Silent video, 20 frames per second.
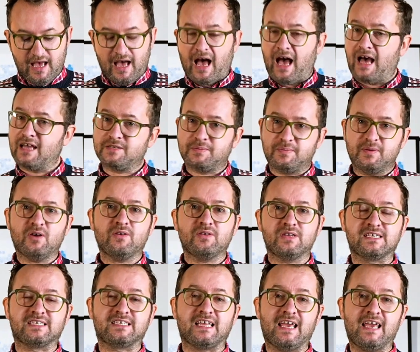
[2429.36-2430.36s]
And to be
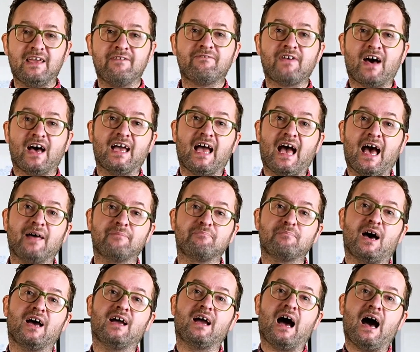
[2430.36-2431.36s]
honest, if I had
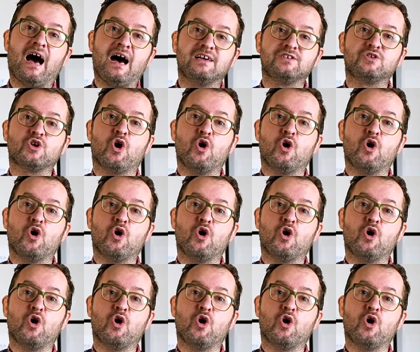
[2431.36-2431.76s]
my eyes